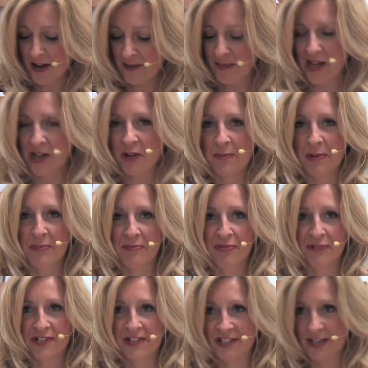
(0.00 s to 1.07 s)
Might look a bit
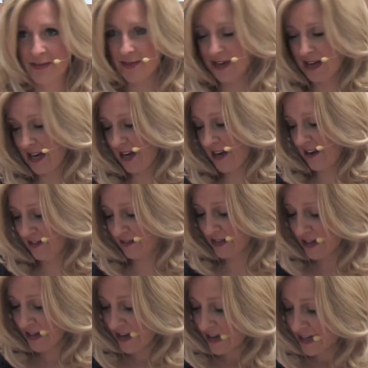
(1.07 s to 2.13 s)
prettier, but hey-ho.
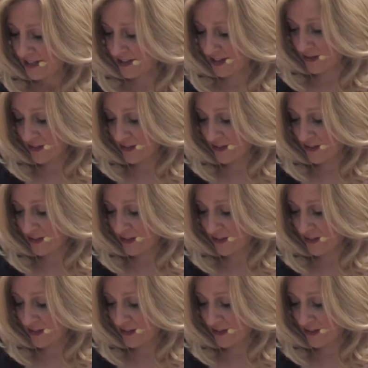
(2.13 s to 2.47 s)
So